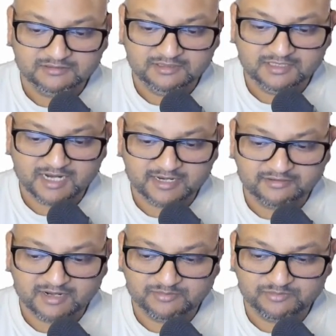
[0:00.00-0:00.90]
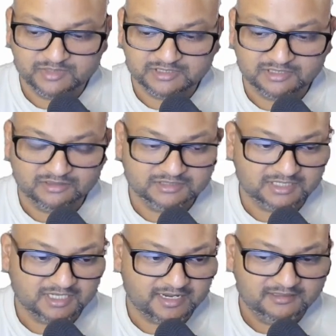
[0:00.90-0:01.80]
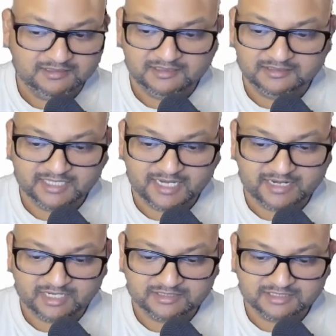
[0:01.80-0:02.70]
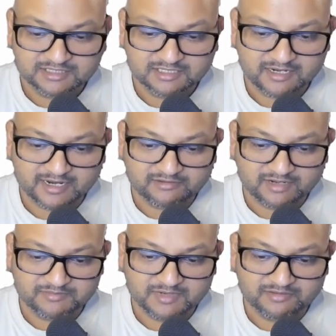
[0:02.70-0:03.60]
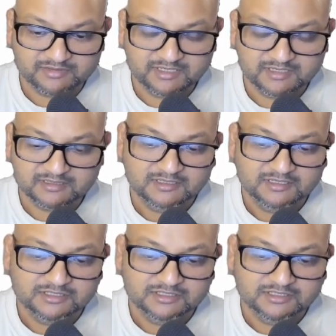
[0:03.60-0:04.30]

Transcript: diagram, which looks like a state transition diagram down here,